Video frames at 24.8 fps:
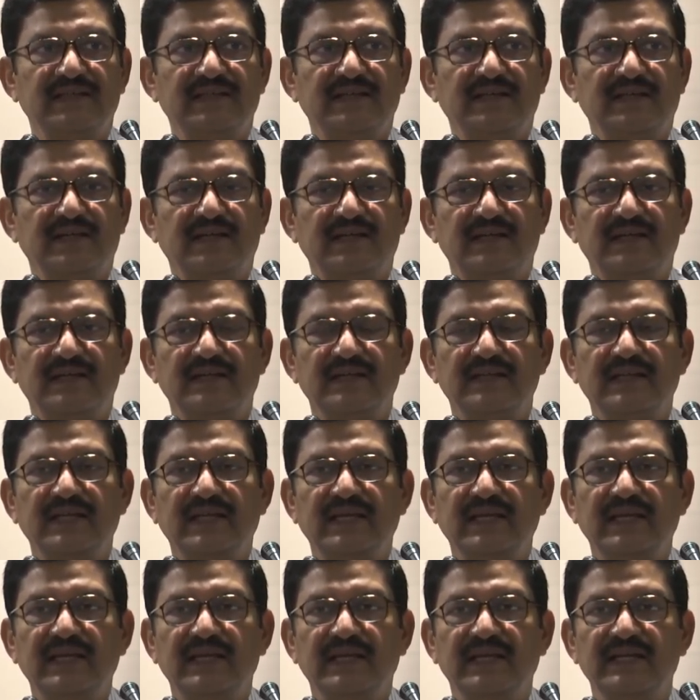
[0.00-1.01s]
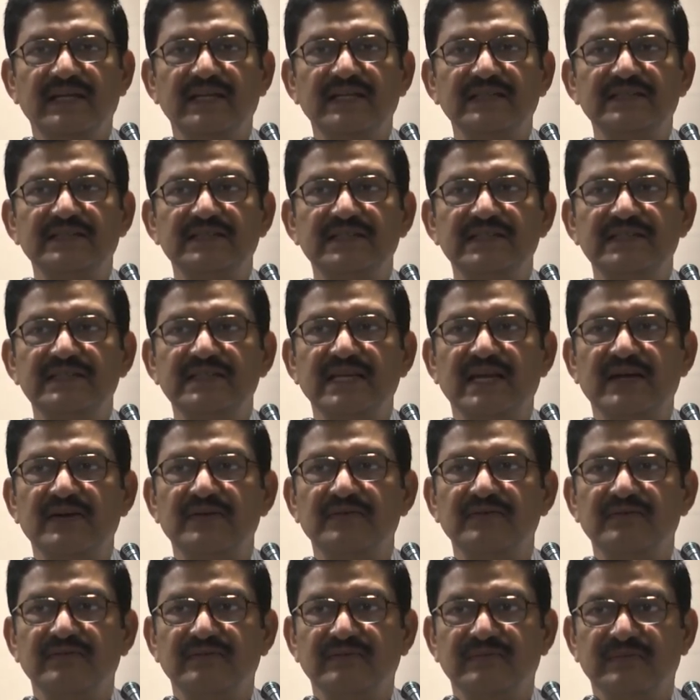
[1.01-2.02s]
uh, the industries
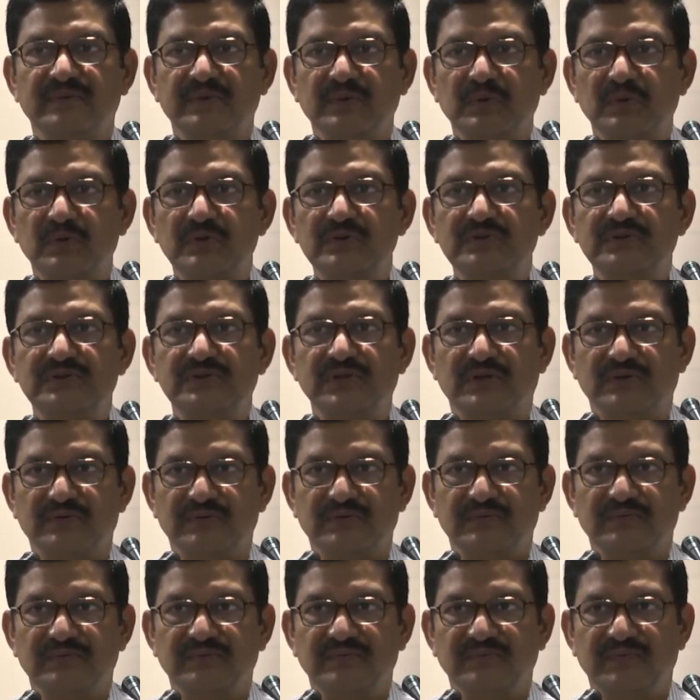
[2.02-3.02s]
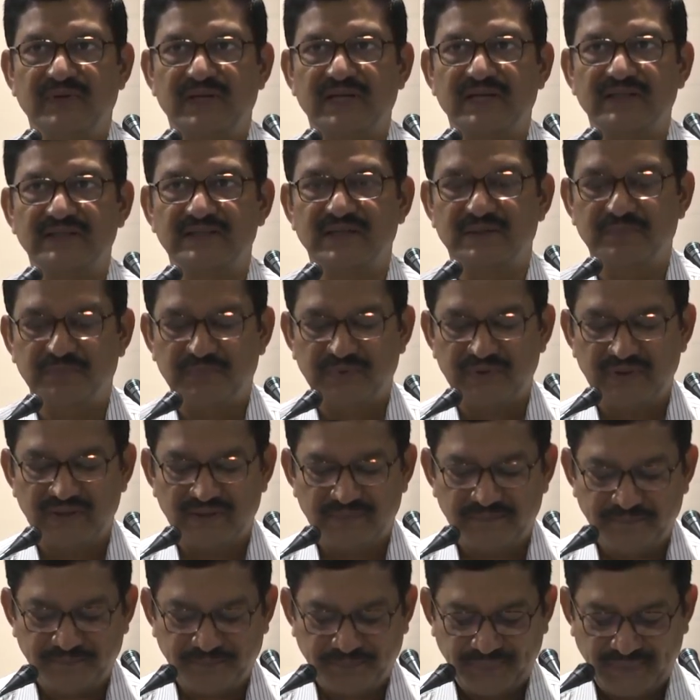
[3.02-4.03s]
have closed down. For example,
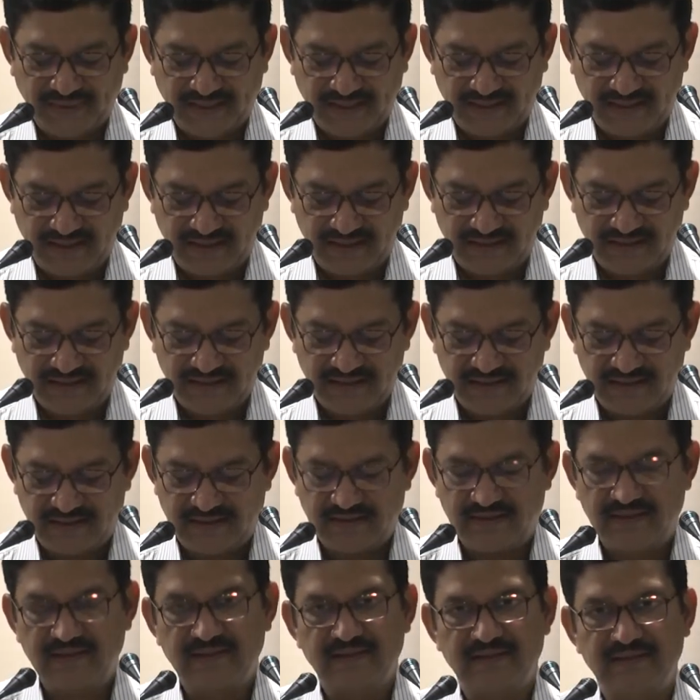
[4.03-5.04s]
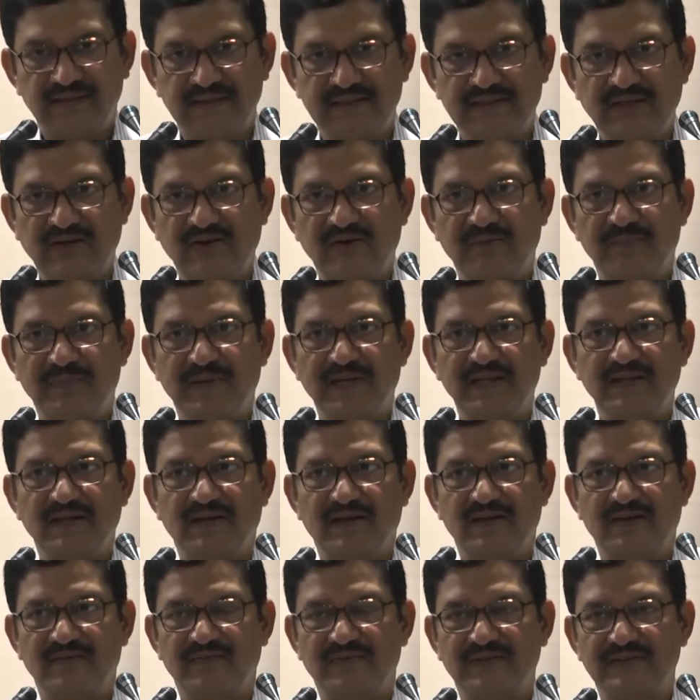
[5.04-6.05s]
in uh, Nizamabad,
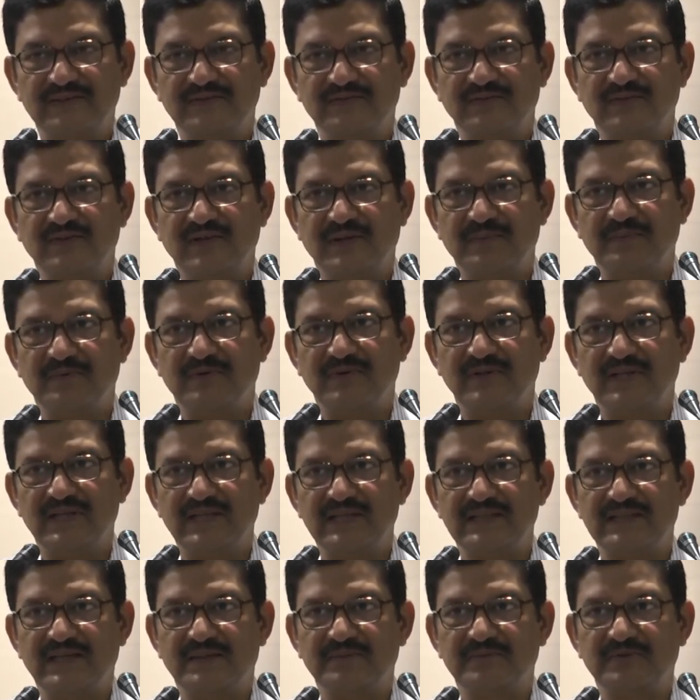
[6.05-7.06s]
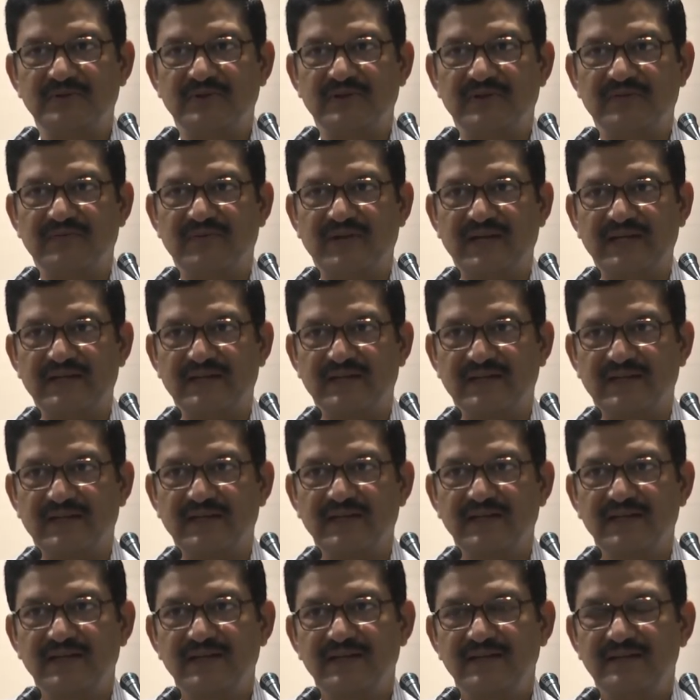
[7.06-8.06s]
all of us know about the Nizam sugar factory.
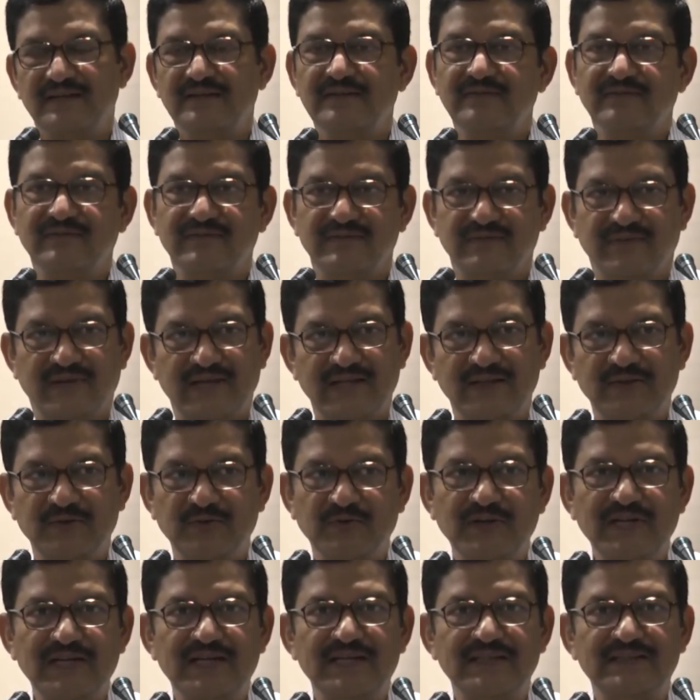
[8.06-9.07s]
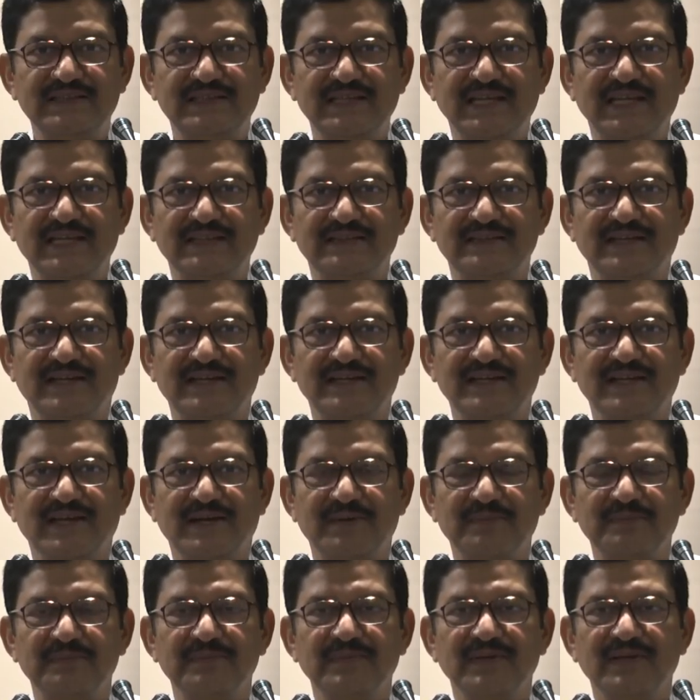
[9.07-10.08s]
While new industry has not
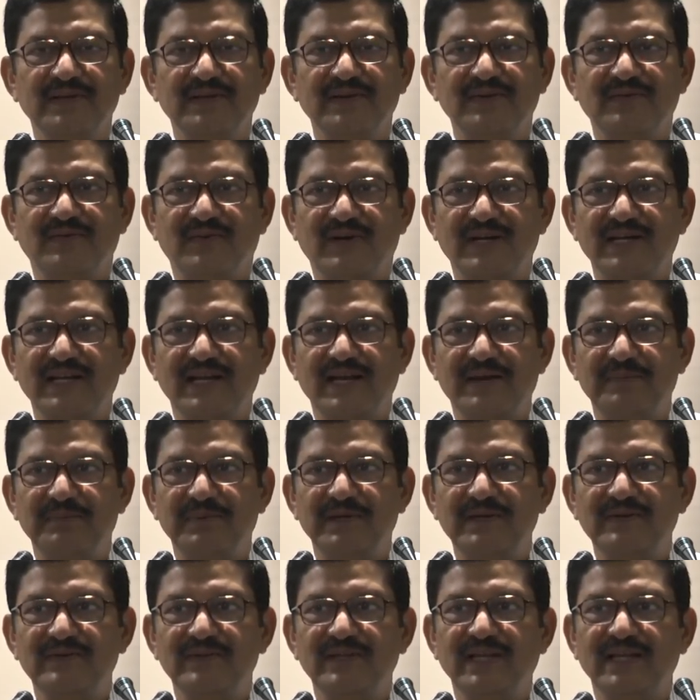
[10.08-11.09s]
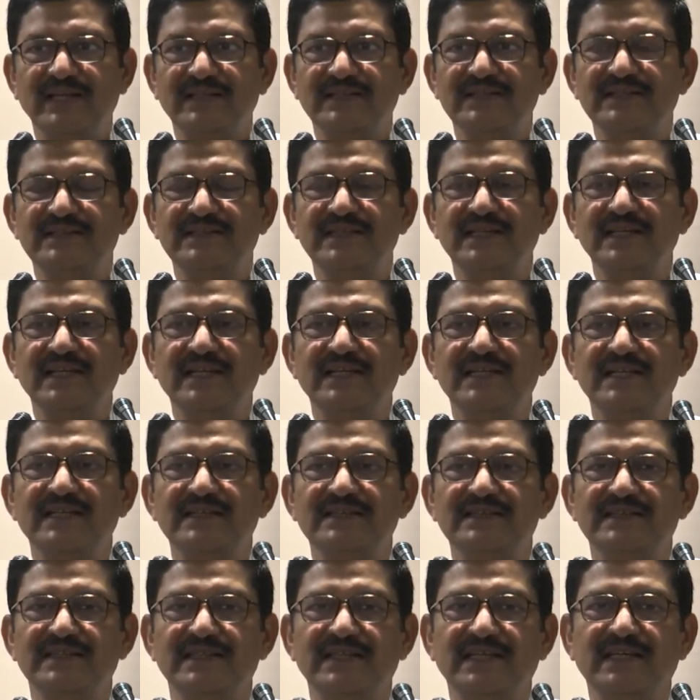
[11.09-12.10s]
come, what happened to the existing
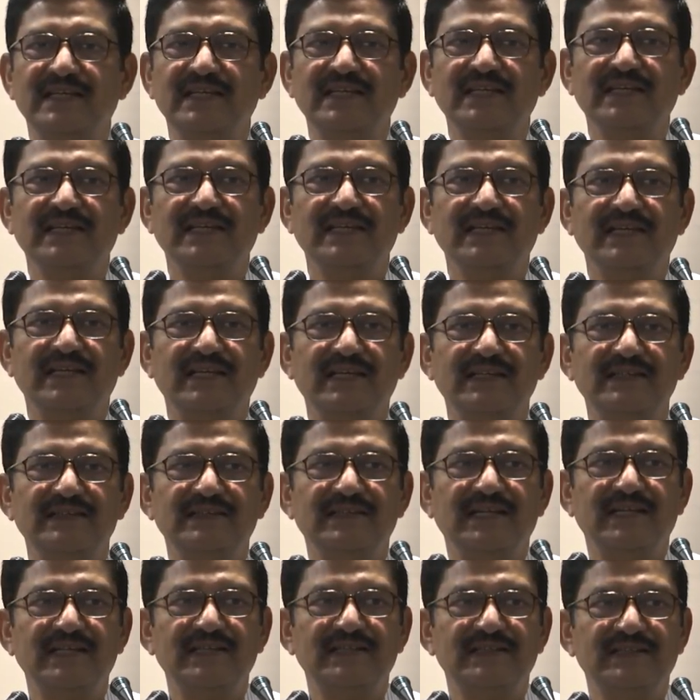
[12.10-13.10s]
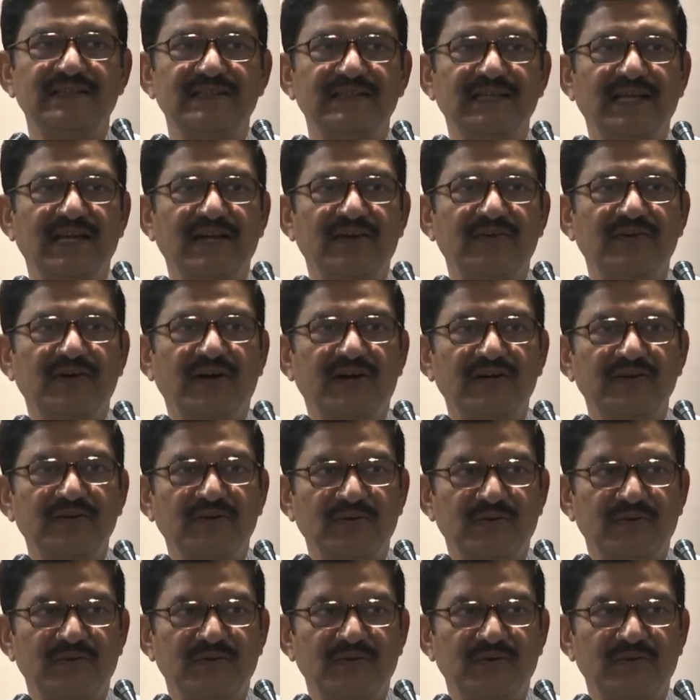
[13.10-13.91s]
industry is that they have got